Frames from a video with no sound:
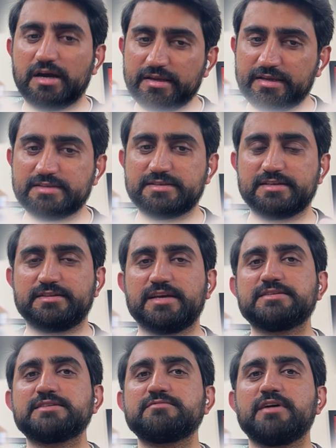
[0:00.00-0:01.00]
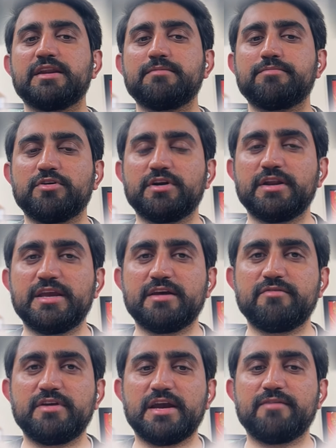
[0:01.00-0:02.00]
Yes, sir. This is very important.
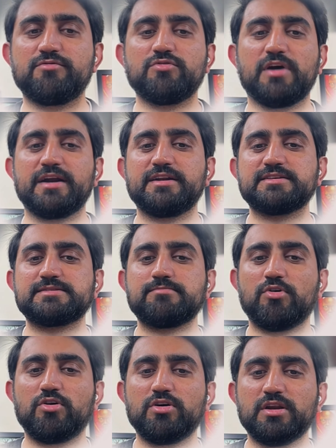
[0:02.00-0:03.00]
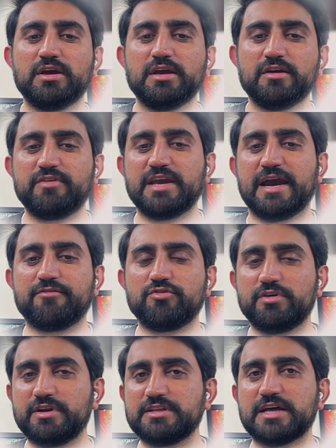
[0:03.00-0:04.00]
Here we have to add a small, we have
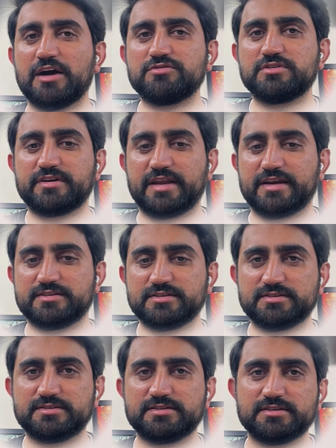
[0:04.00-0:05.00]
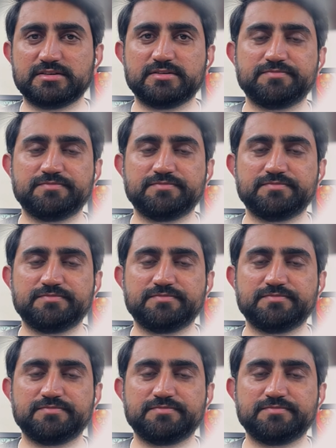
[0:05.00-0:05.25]
20,000 characters